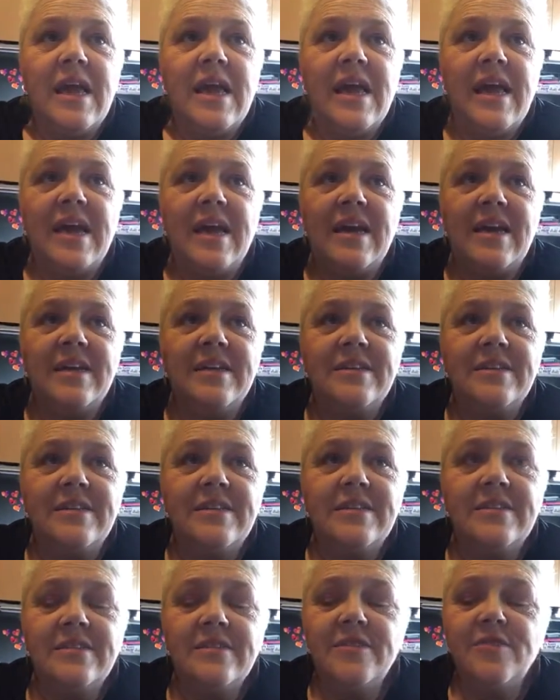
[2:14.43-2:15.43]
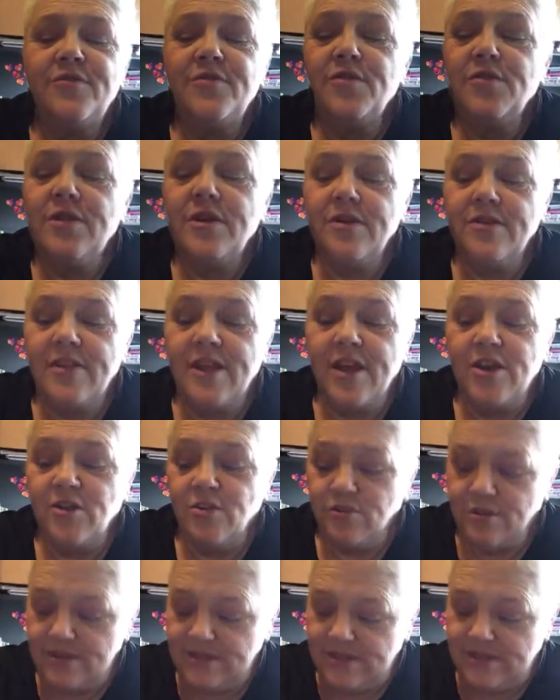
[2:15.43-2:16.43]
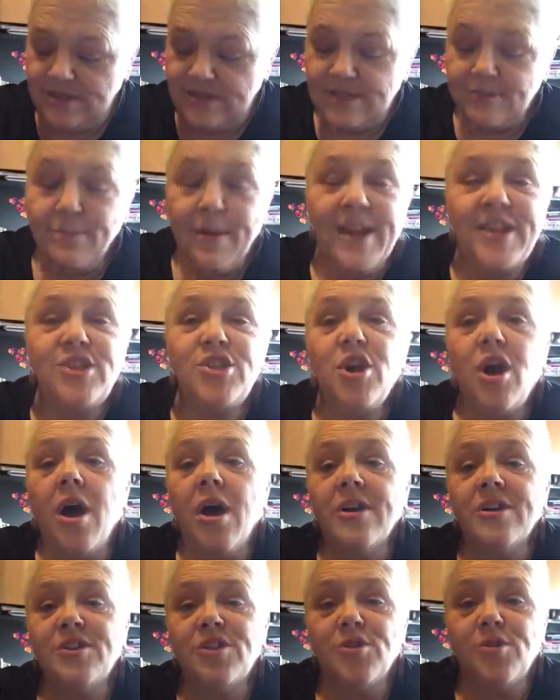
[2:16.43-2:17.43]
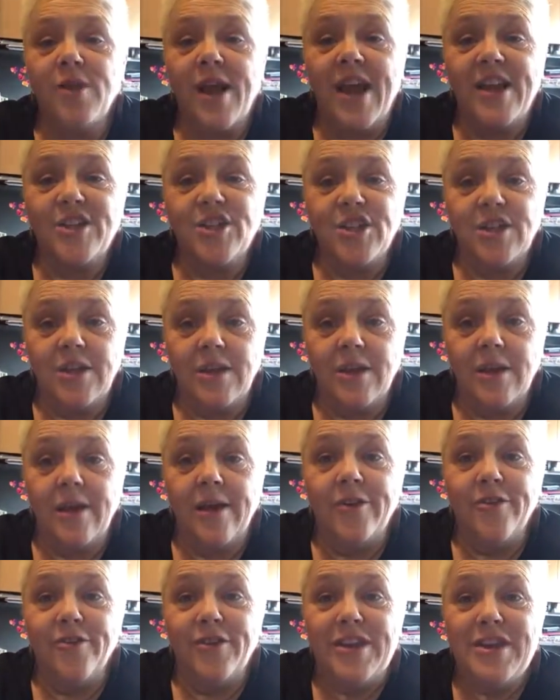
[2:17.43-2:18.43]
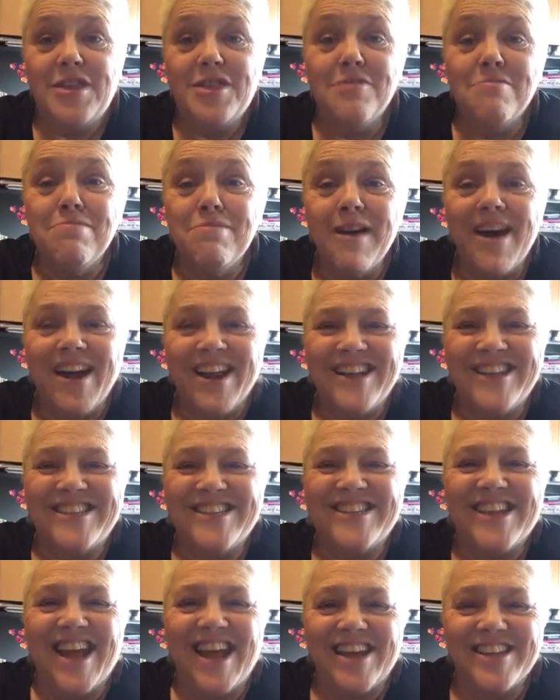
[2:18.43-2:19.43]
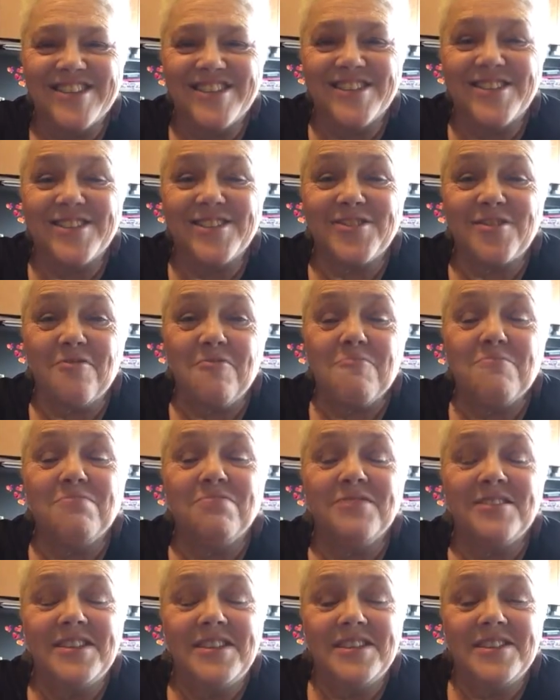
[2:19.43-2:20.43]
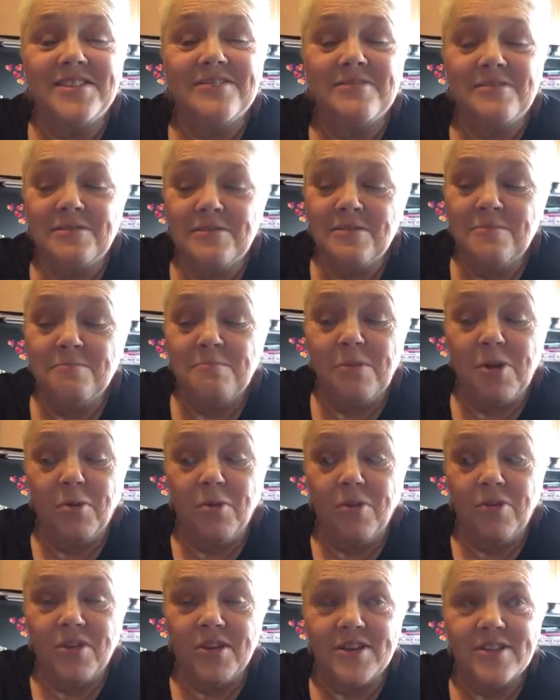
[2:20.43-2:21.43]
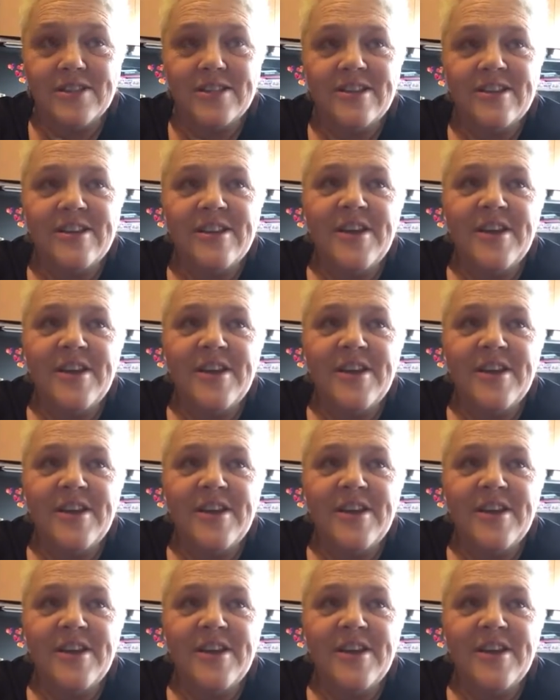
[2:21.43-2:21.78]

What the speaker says: And if you hear that noise, it's my dog scratching underneath my desk, so please bear with us.